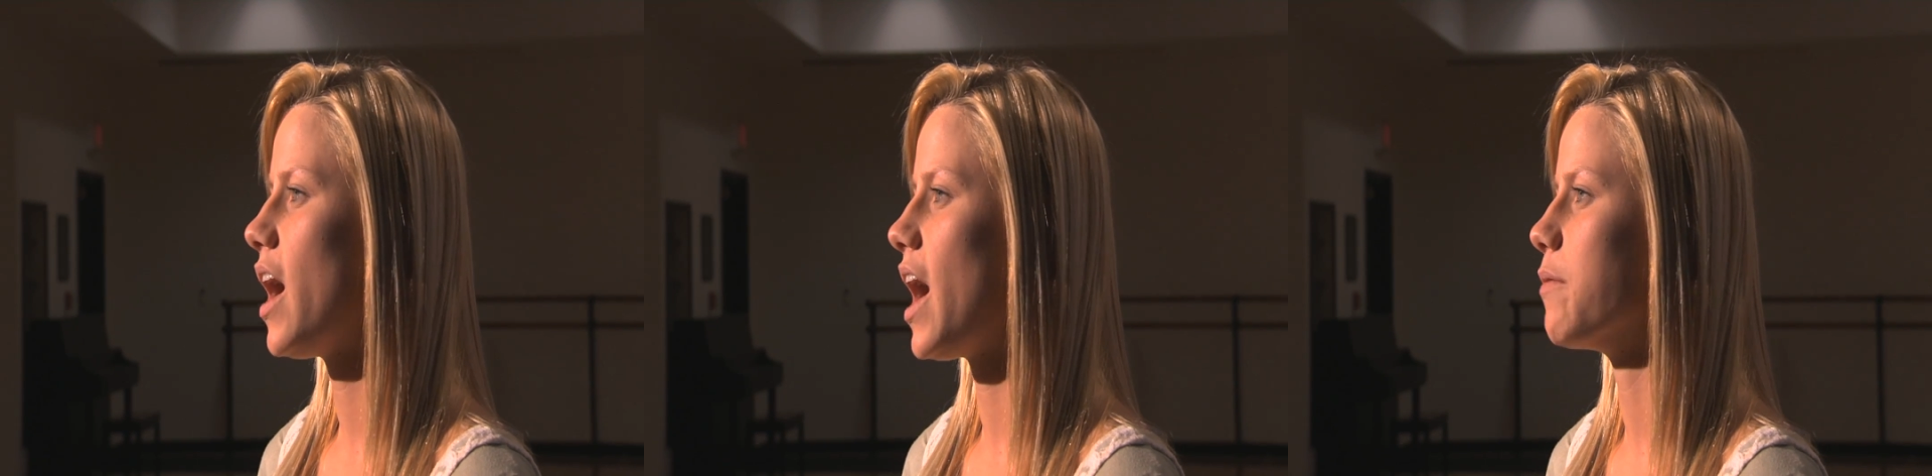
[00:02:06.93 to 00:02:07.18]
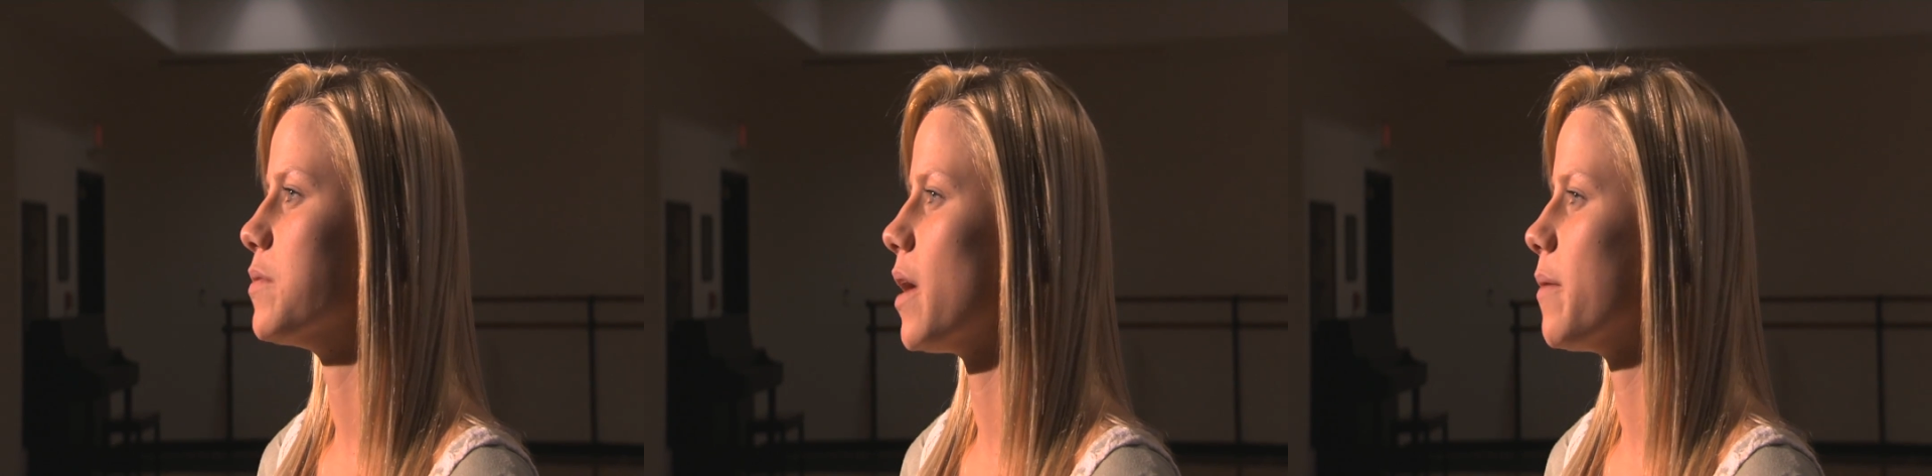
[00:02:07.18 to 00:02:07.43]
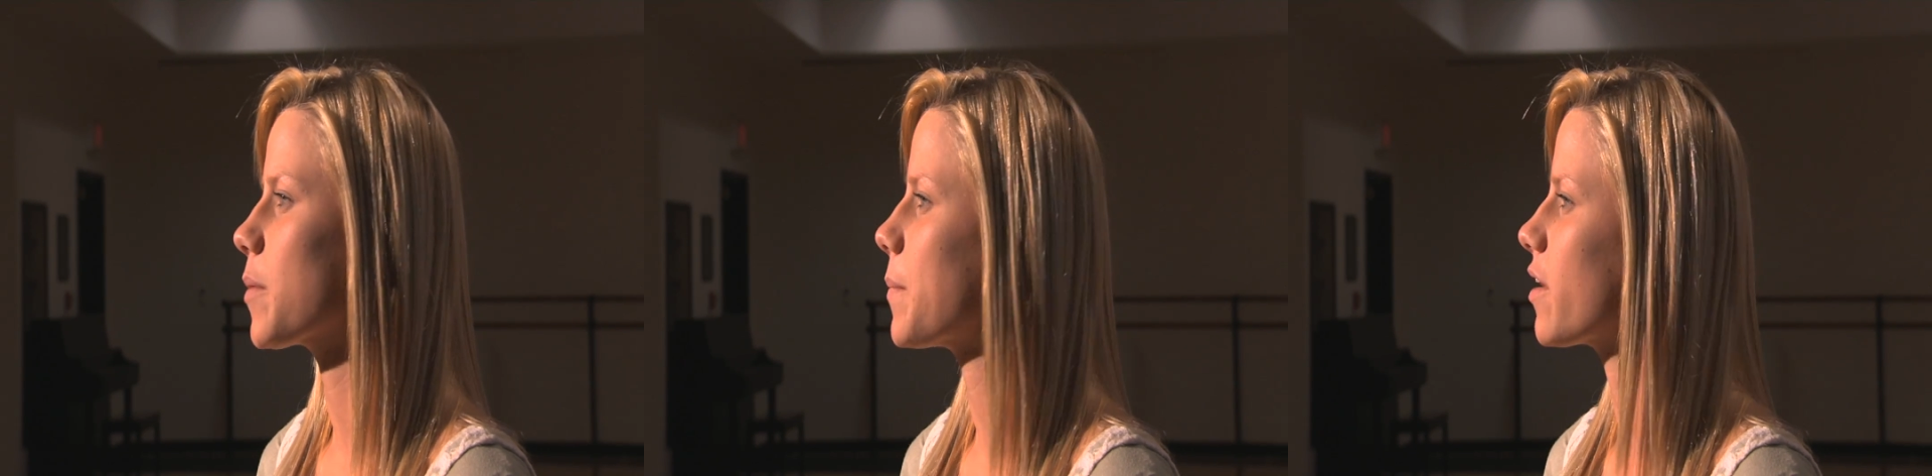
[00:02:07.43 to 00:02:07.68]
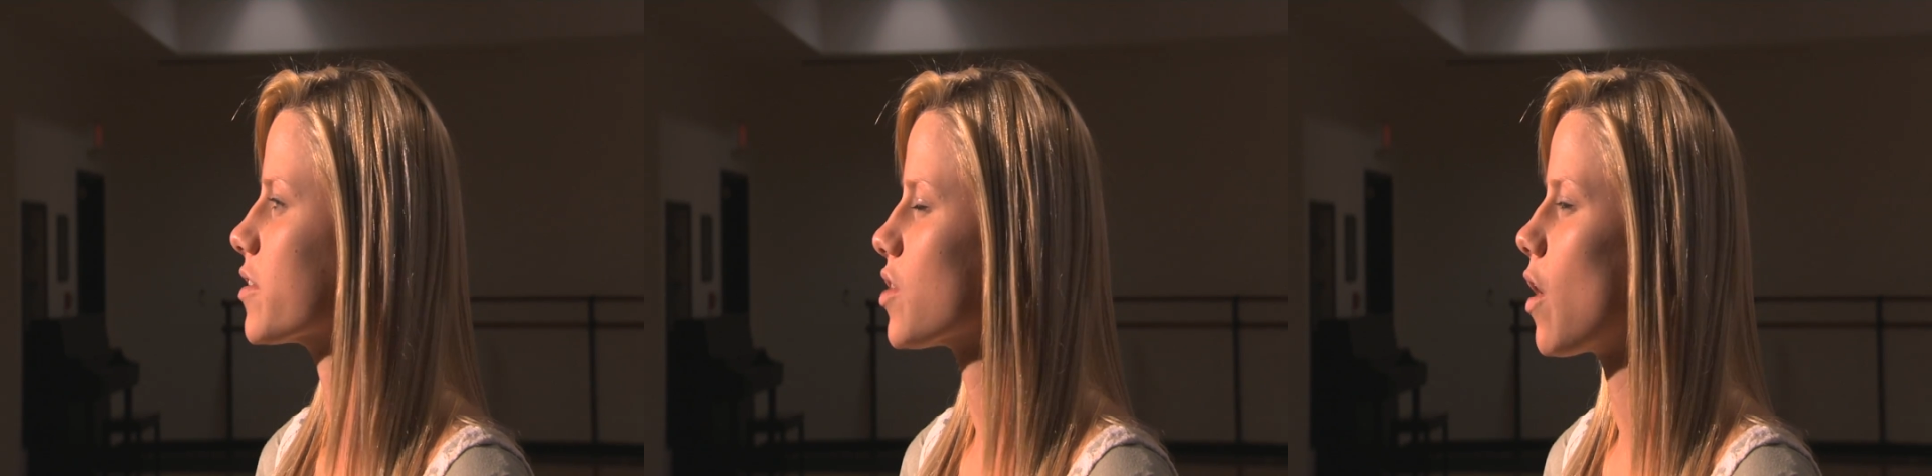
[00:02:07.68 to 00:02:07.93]
I'm a
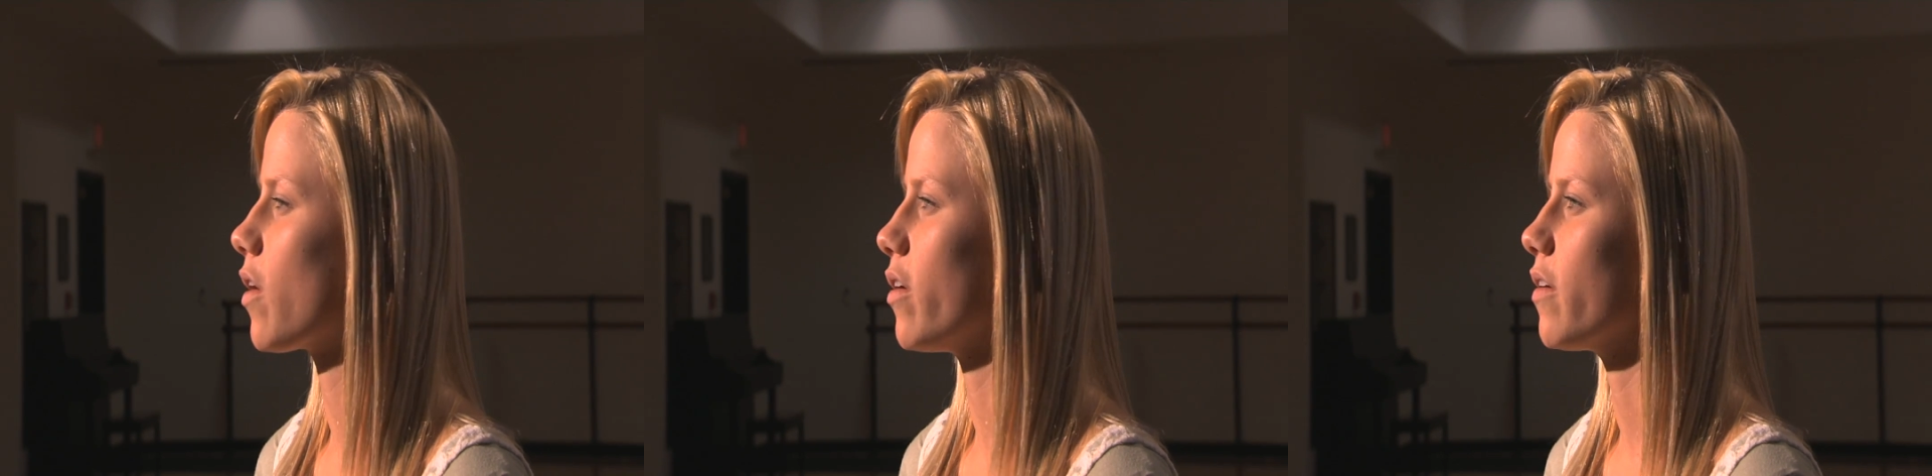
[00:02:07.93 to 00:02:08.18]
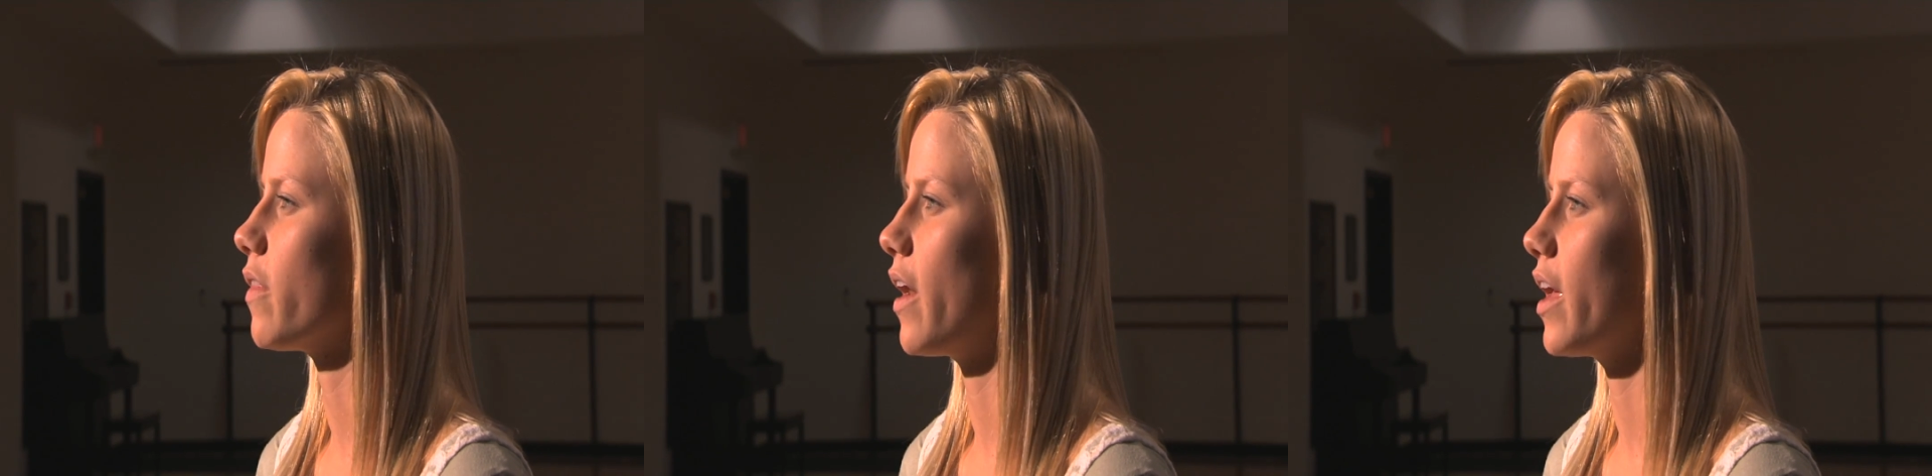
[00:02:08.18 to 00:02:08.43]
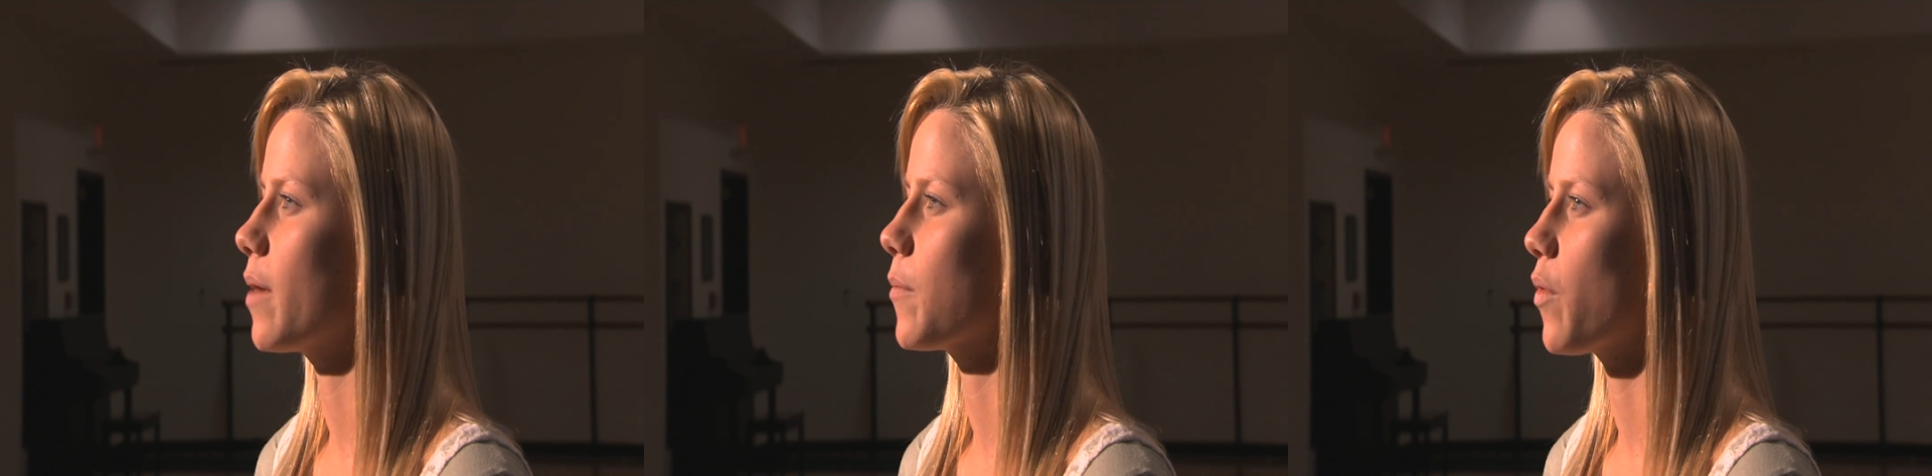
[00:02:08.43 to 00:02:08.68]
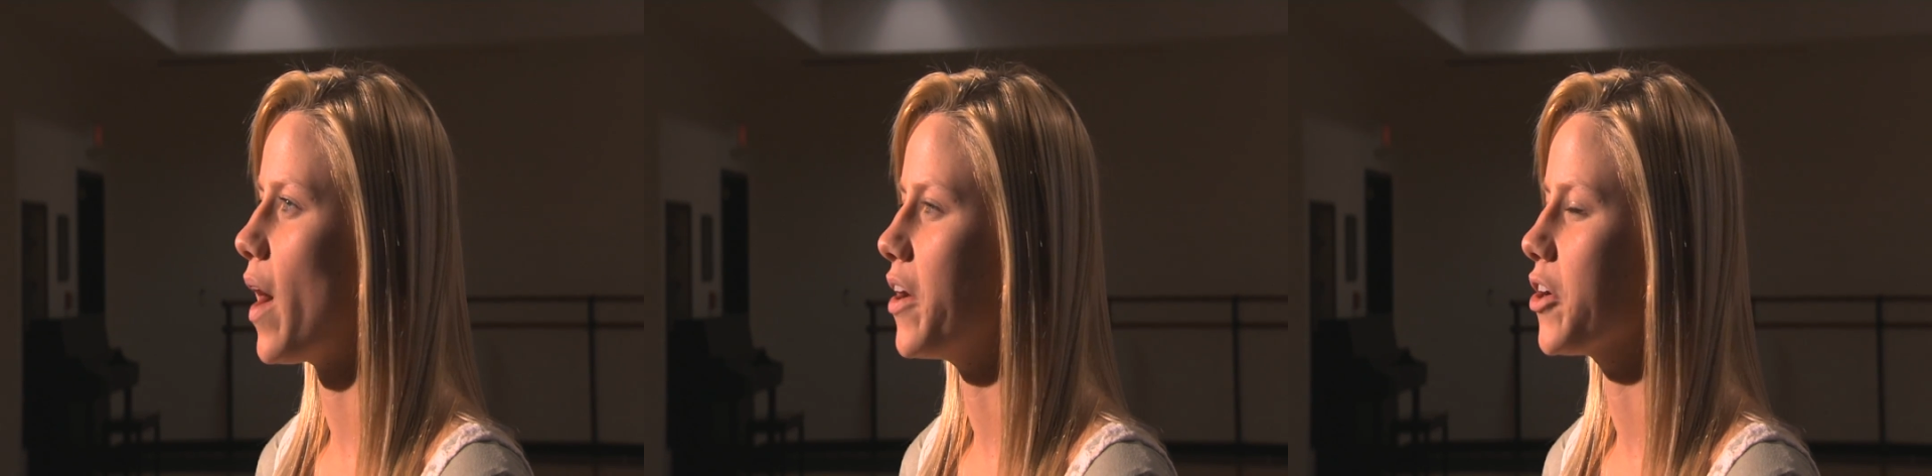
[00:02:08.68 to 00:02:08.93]
better talker than I am
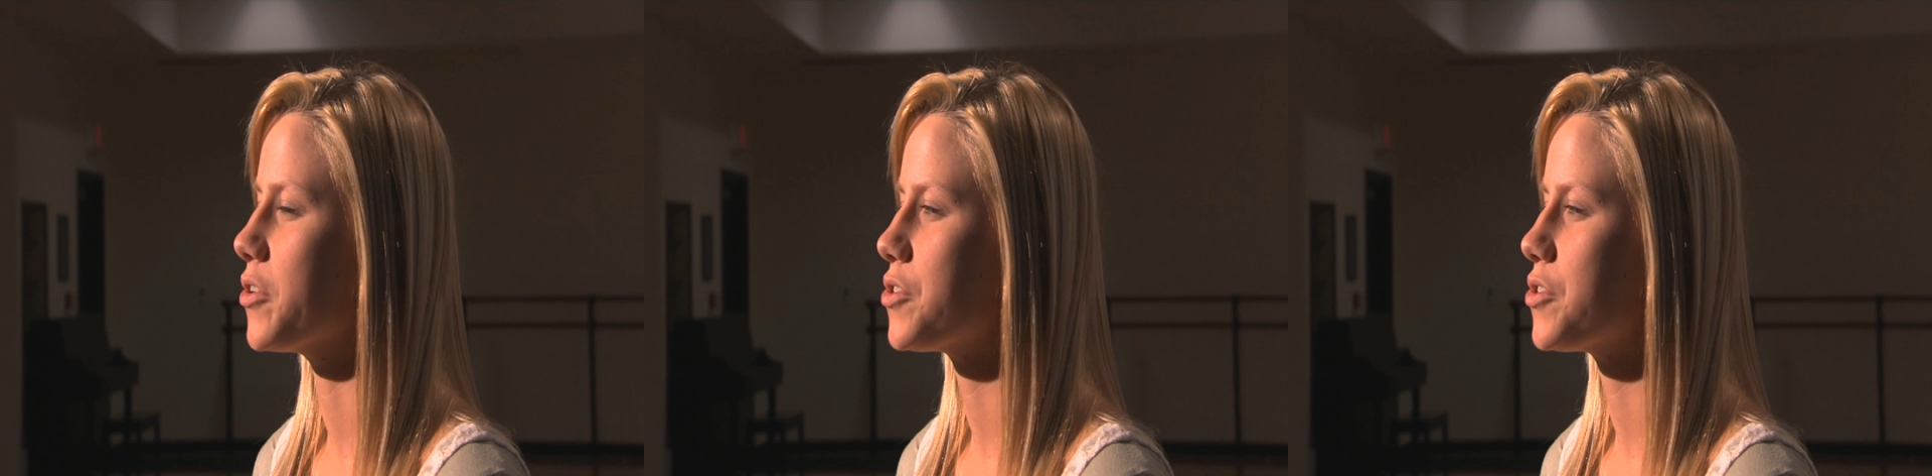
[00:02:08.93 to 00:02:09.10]
a writer,